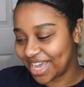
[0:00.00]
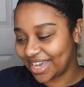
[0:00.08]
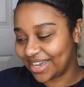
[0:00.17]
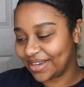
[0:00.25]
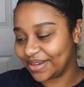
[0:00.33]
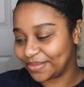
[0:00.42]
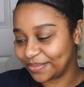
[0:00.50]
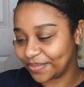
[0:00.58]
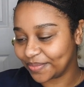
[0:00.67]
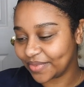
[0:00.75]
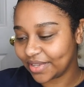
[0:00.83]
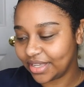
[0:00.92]

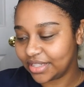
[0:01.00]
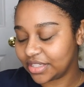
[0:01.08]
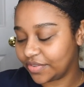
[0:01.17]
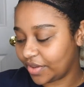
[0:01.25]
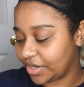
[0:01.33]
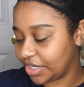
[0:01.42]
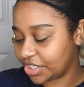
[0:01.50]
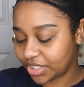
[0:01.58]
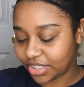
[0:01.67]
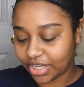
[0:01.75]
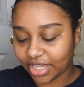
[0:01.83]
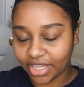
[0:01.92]
So foundation
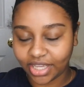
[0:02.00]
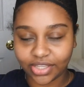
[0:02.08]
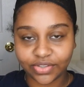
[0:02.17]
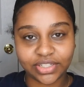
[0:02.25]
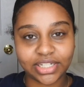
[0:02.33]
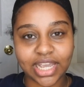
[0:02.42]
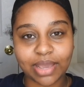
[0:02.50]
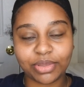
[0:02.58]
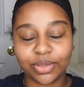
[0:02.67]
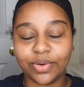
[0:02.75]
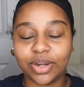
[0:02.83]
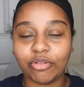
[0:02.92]
today, usually I'd
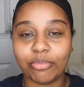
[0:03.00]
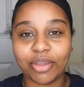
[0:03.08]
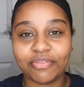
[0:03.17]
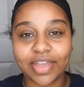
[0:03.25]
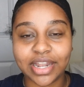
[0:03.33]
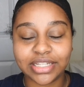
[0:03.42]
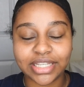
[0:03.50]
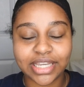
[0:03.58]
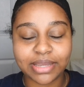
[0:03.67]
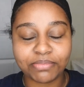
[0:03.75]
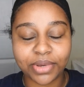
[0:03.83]
be going in with my Fenty,